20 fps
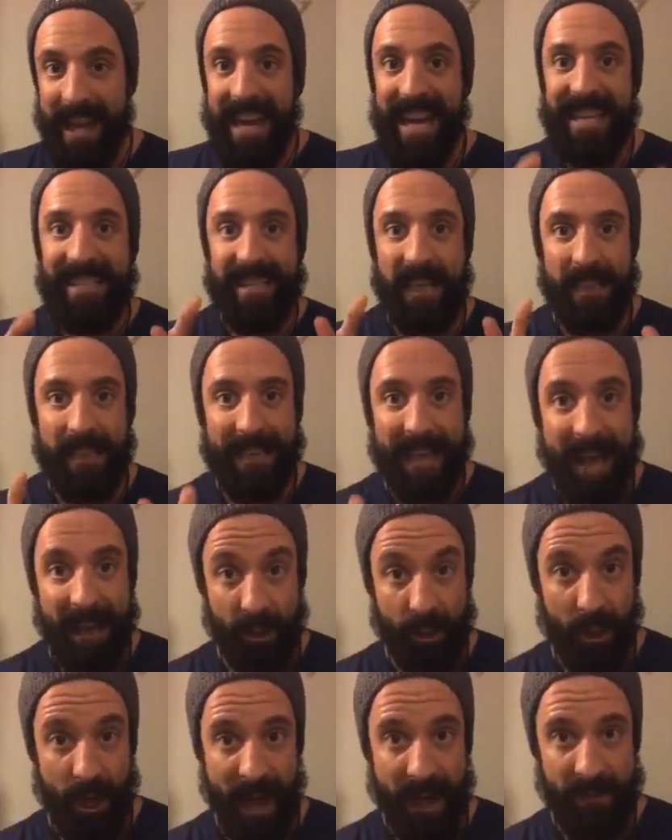is
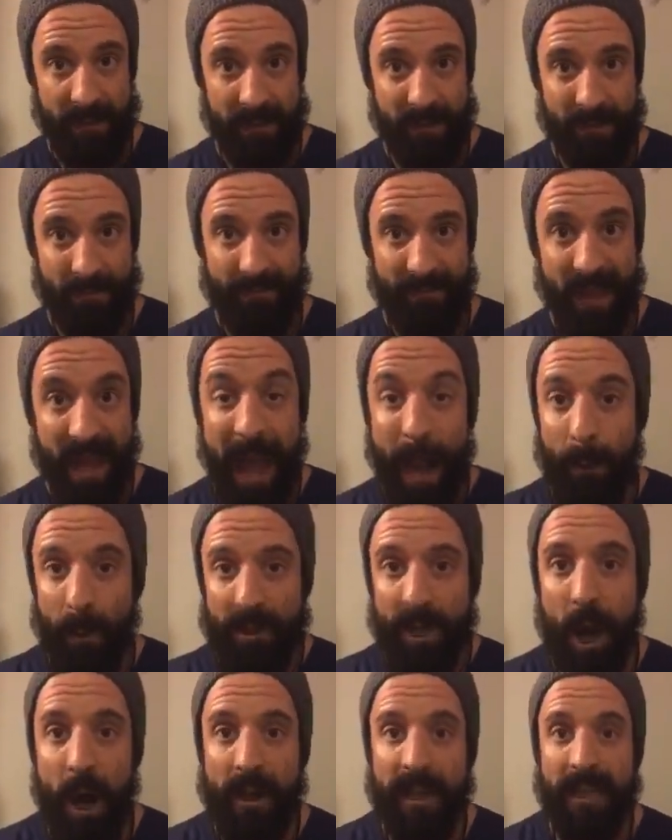electrons. And we're
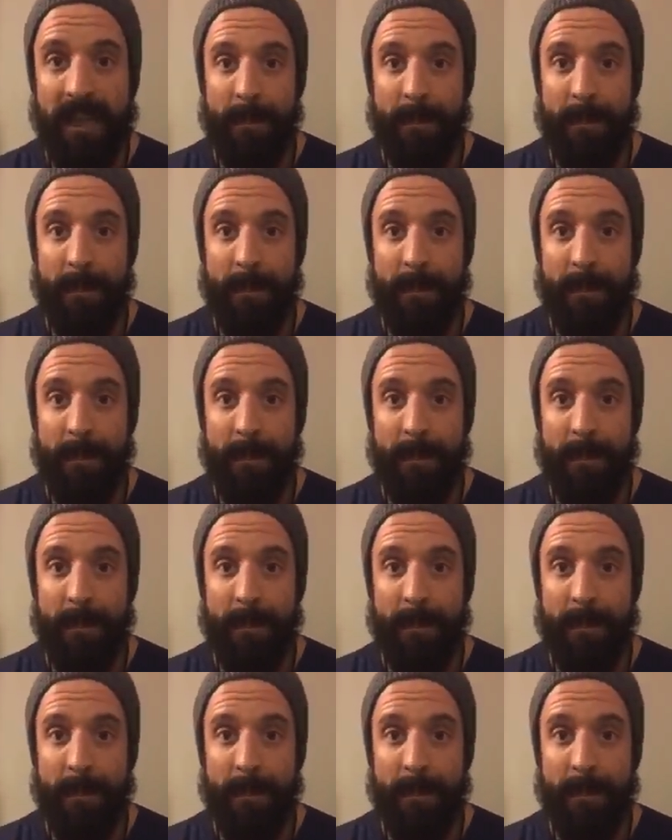talking